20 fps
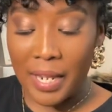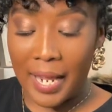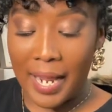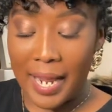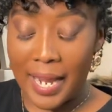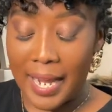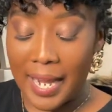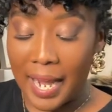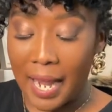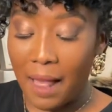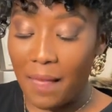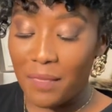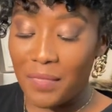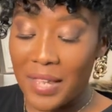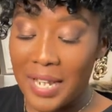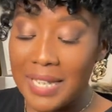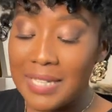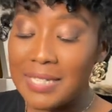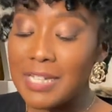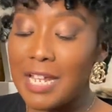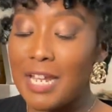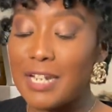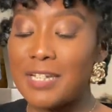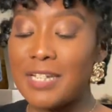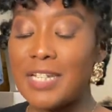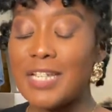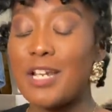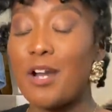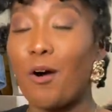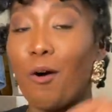And this
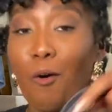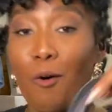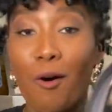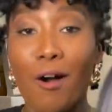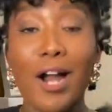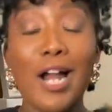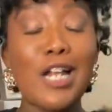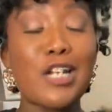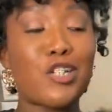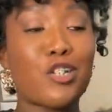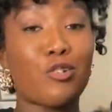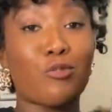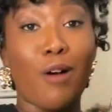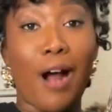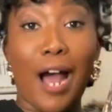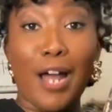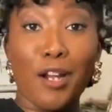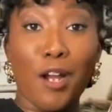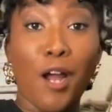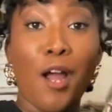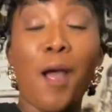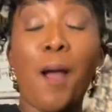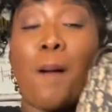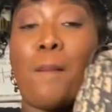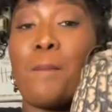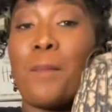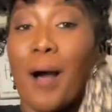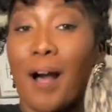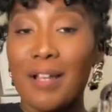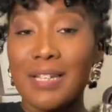Dior Trotter
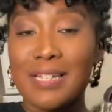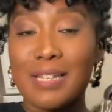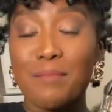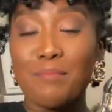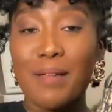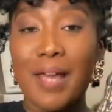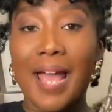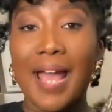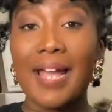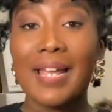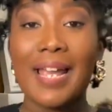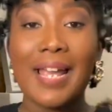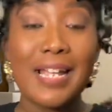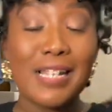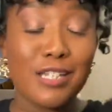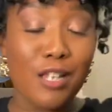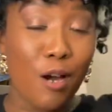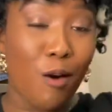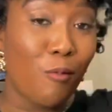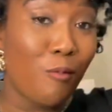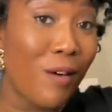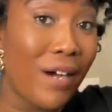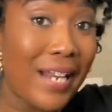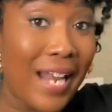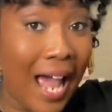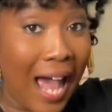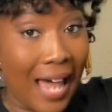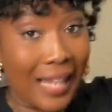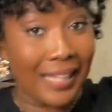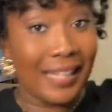Boston bag is what
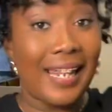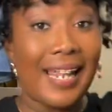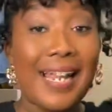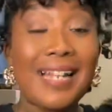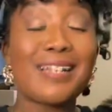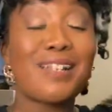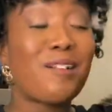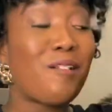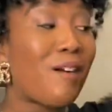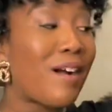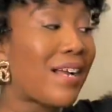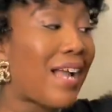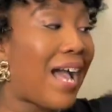I landed on,